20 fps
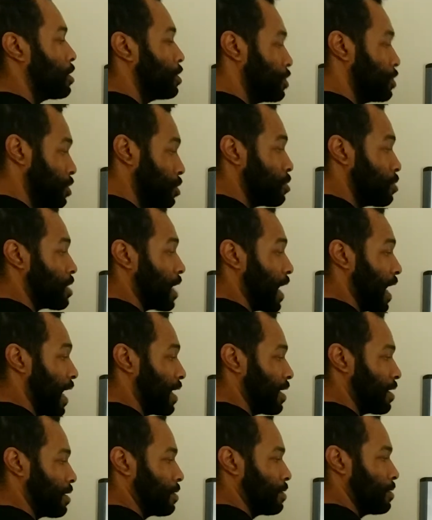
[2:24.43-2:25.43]
Do
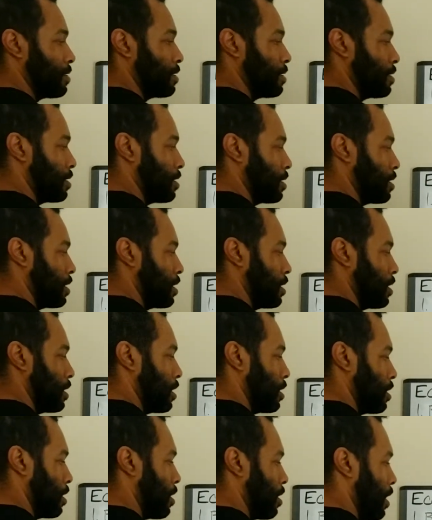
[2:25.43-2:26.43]
that.
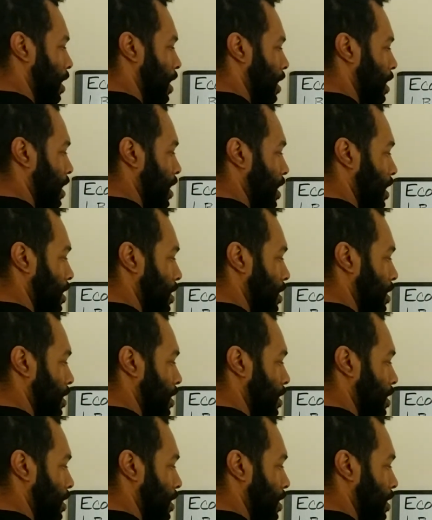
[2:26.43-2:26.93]
All right,